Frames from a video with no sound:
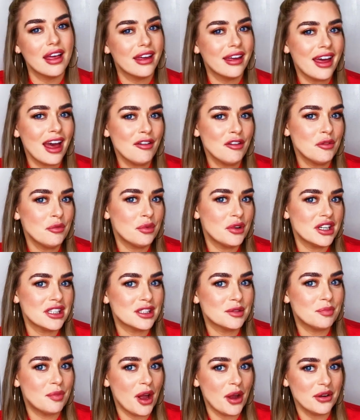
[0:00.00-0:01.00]
Kevin
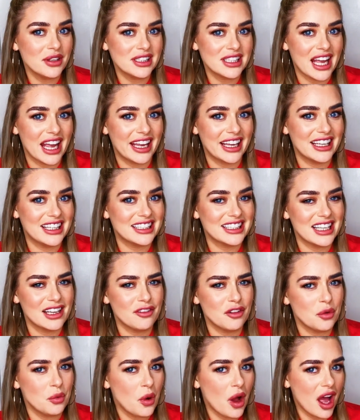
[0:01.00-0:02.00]
Prince-Boateng is
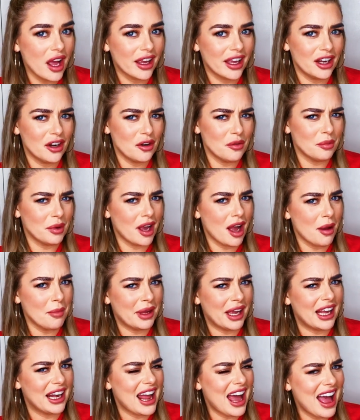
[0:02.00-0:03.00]
either working on
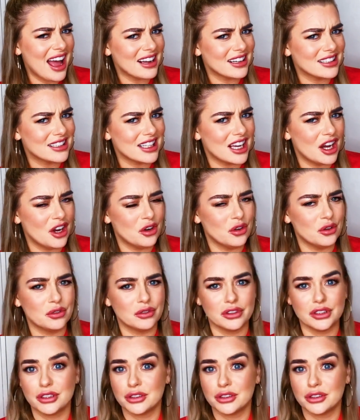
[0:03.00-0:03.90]
becoming an actor or a